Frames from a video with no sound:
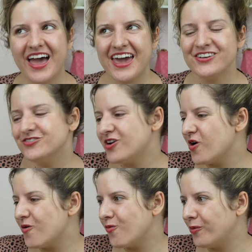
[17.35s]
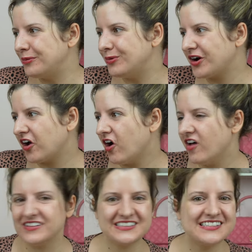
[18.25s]
I don't know what we want to
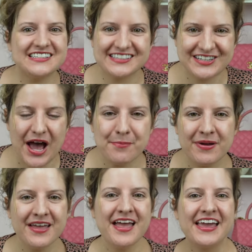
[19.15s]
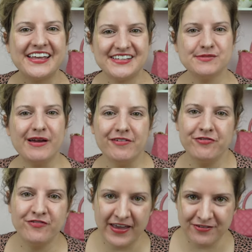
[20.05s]
call it, step is my
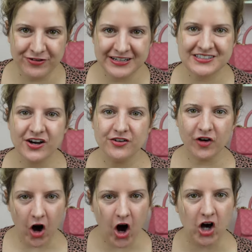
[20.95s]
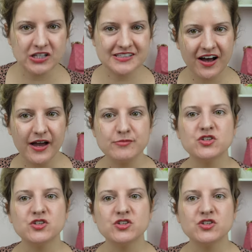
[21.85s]
favorite of all time.